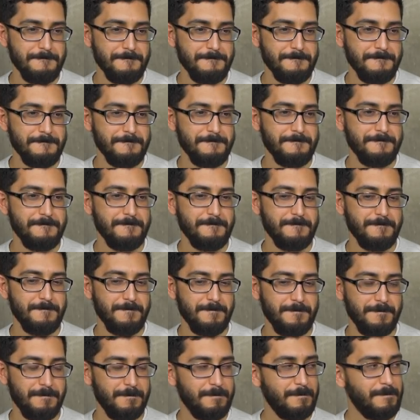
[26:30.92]

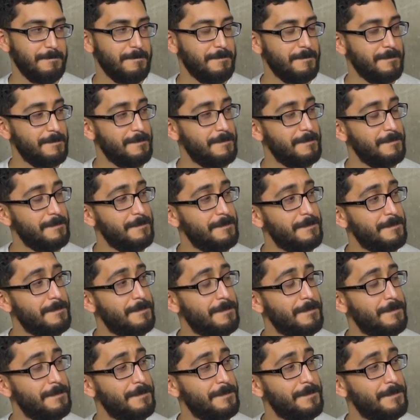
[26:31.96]

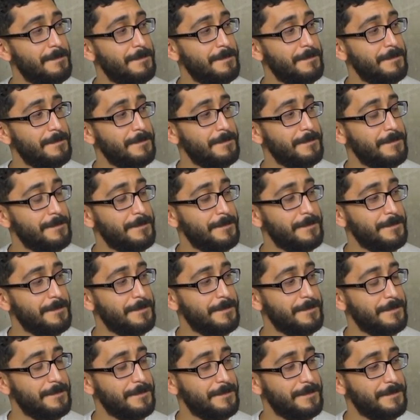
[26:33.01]

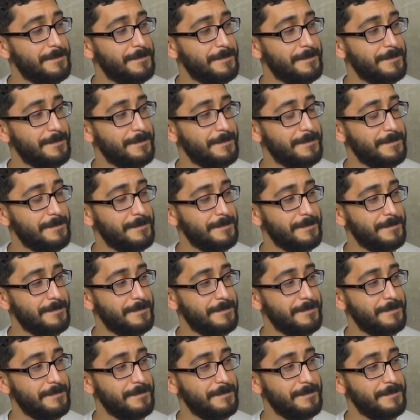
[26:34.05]

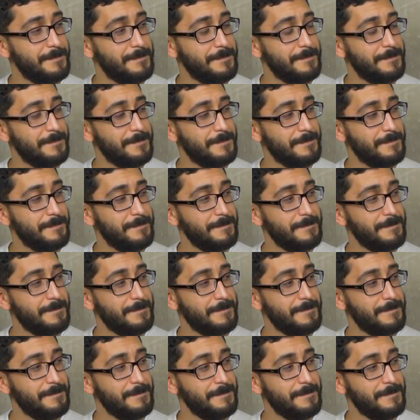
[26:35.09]

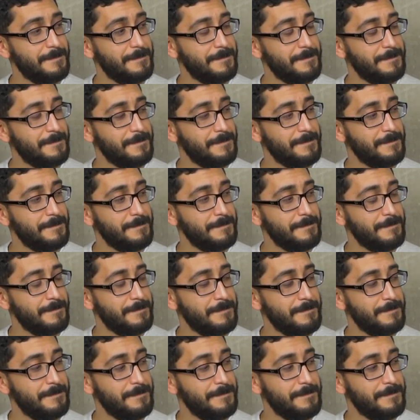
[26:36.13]

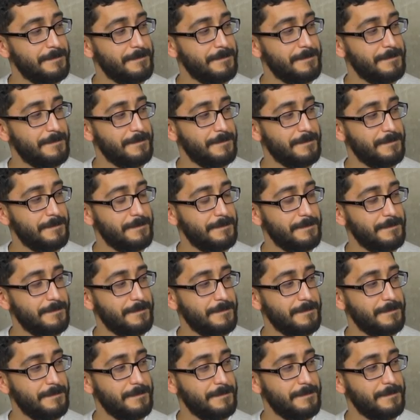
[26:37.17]

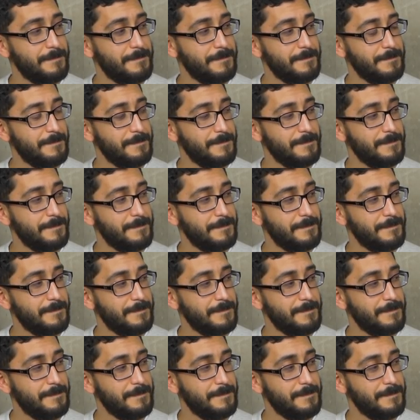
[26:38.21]
The person shown says nothing.